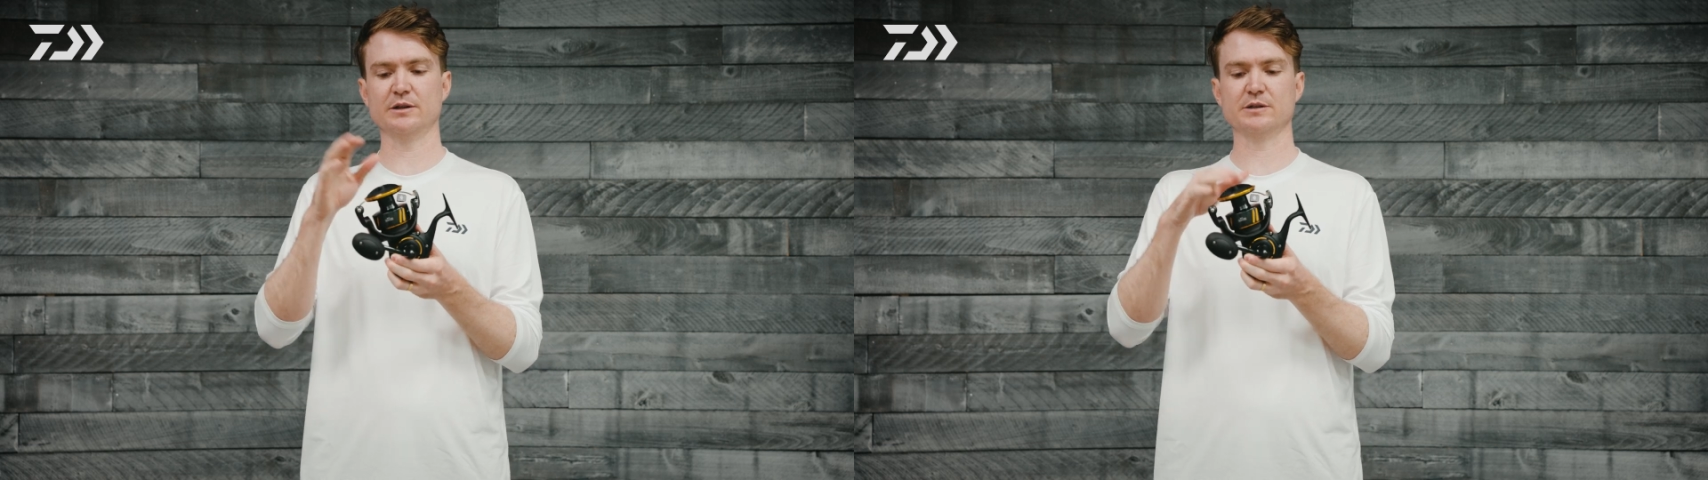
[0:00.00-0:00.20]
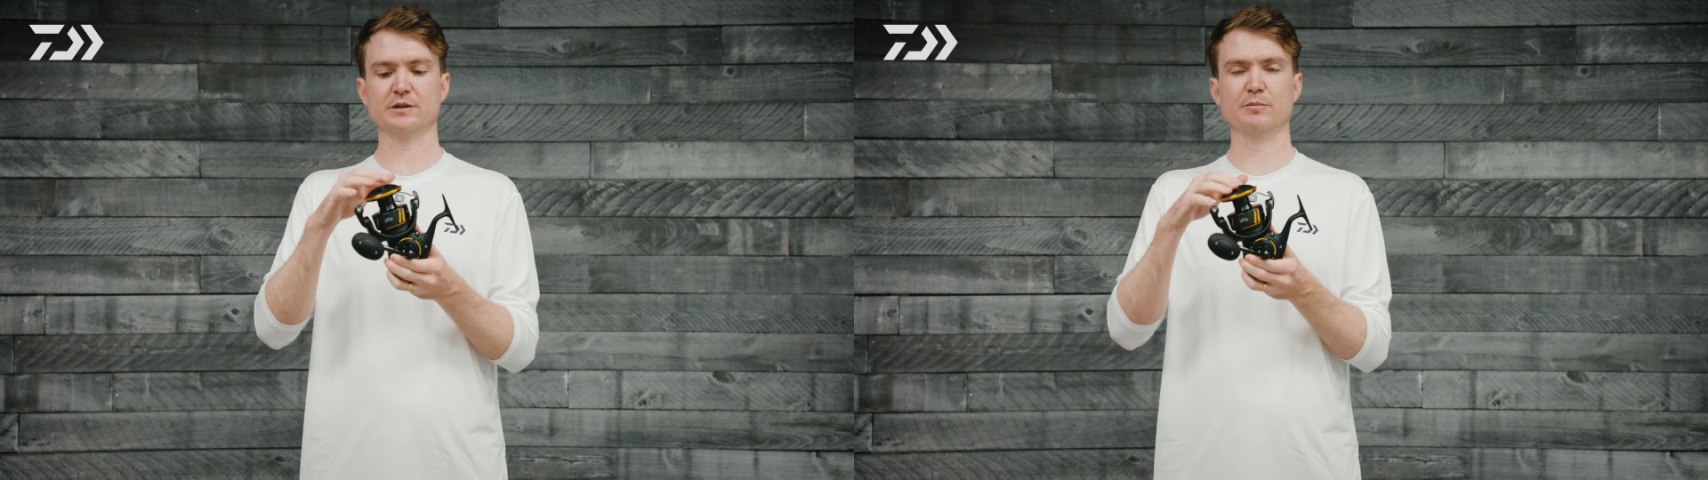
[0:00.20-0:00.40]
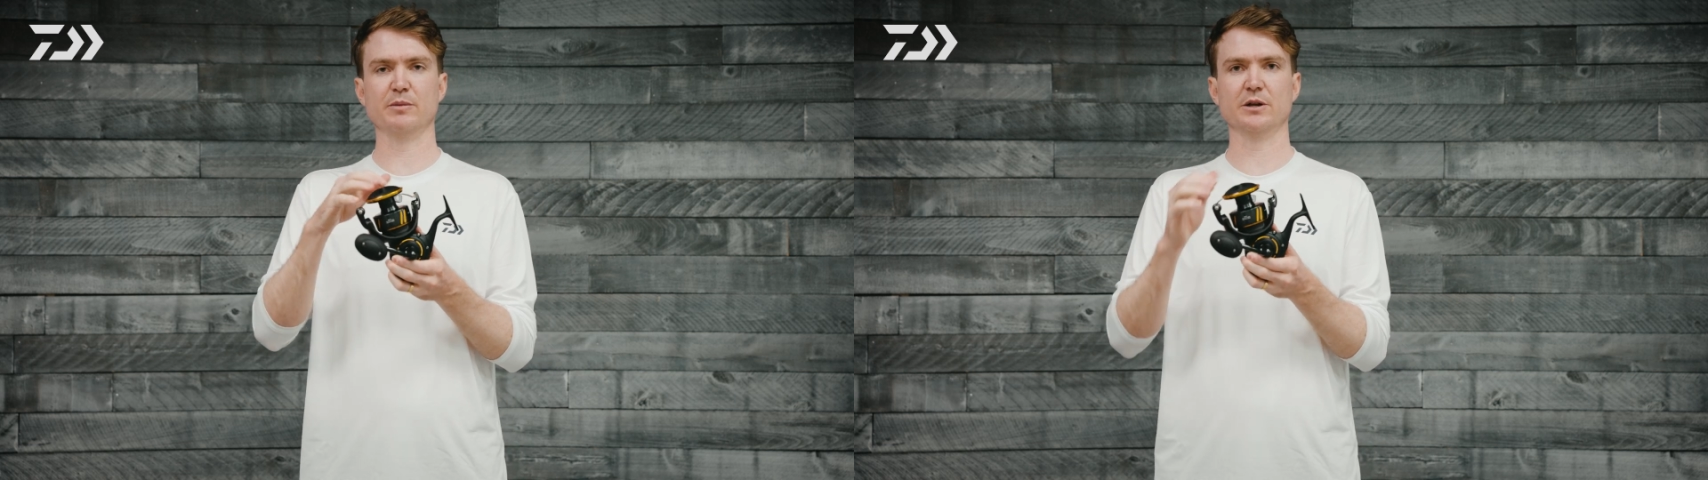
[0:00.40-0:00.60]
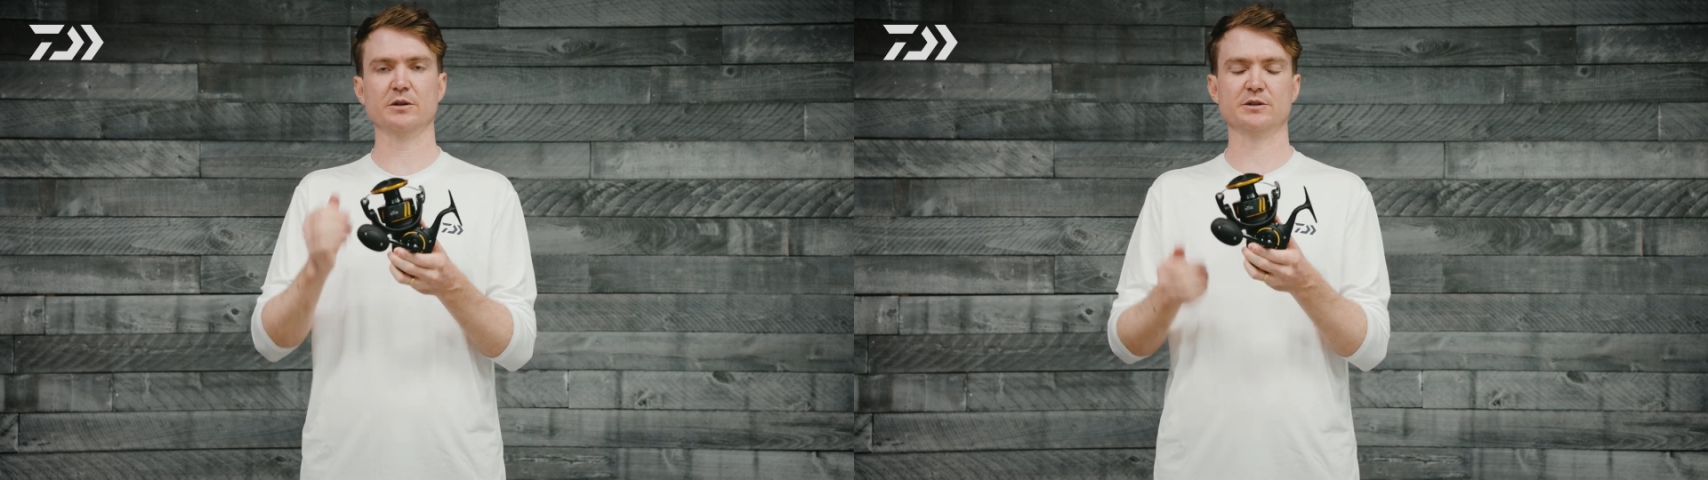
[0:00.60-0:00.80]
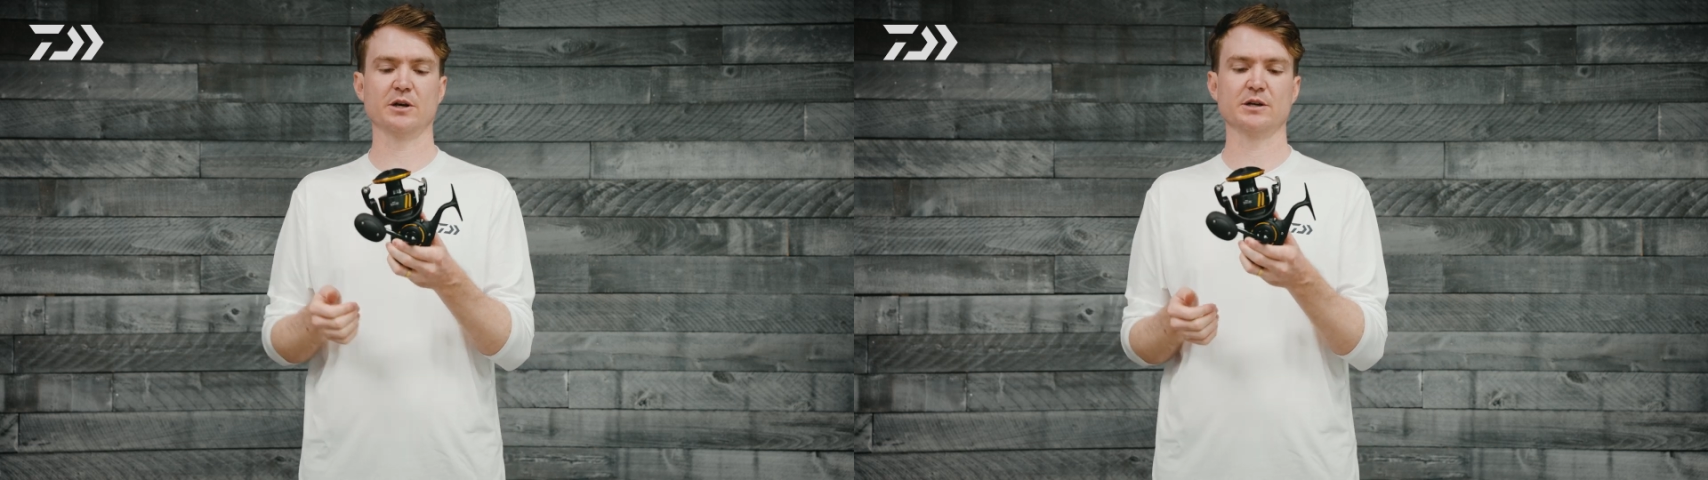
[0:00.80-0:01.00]
This is the
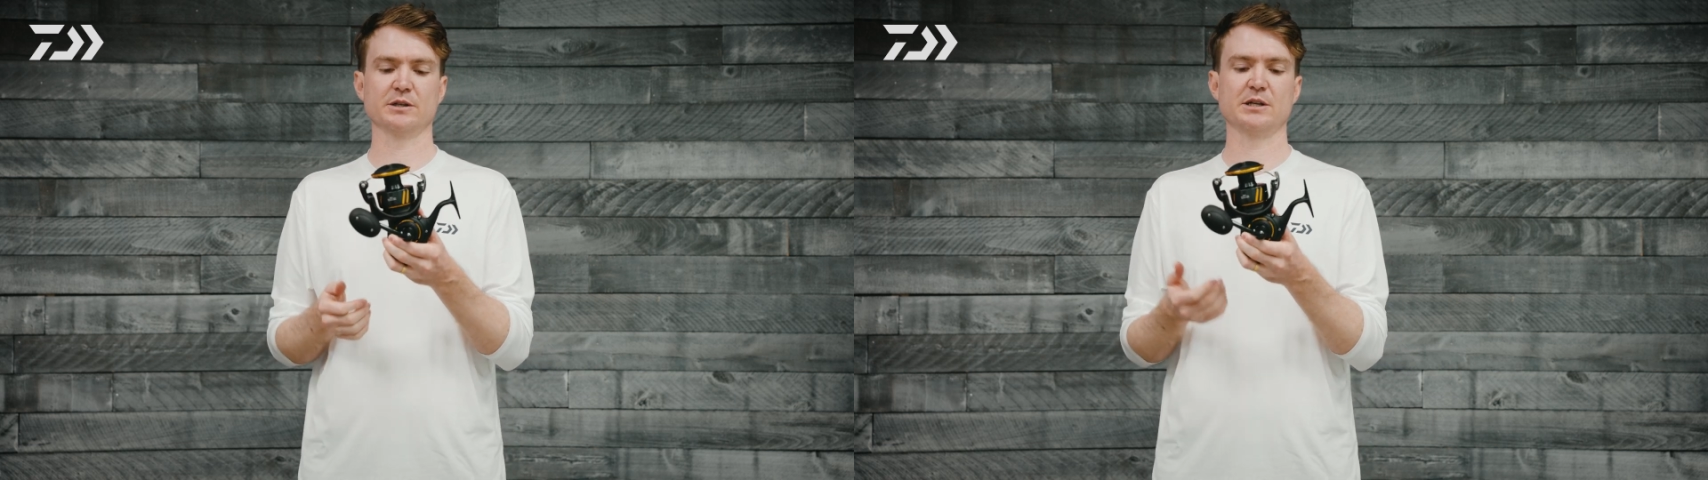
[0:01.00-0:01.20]
middle size, a